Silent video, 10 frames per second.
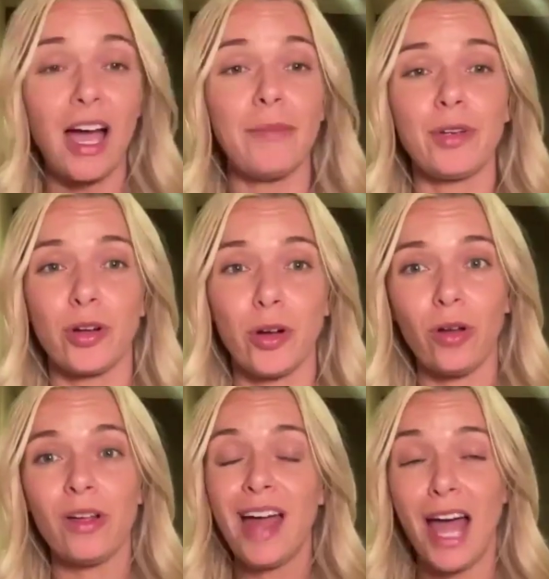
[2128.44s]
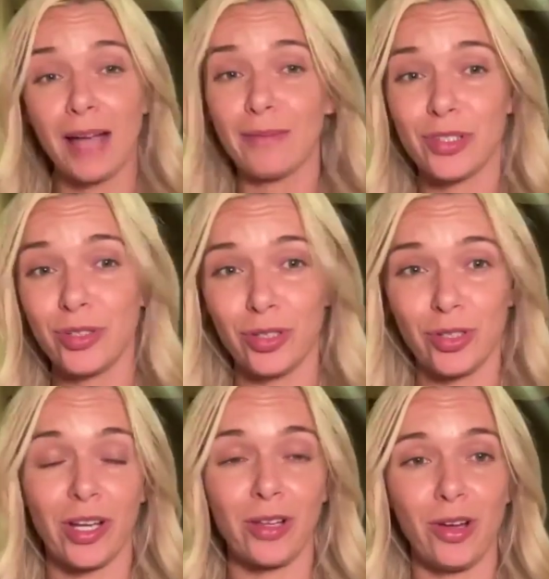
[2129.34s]
I'm your girl. I'm still
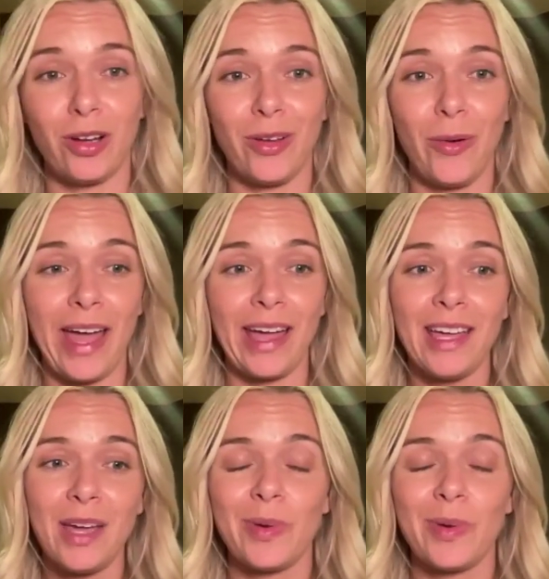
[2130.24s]
learning along the way.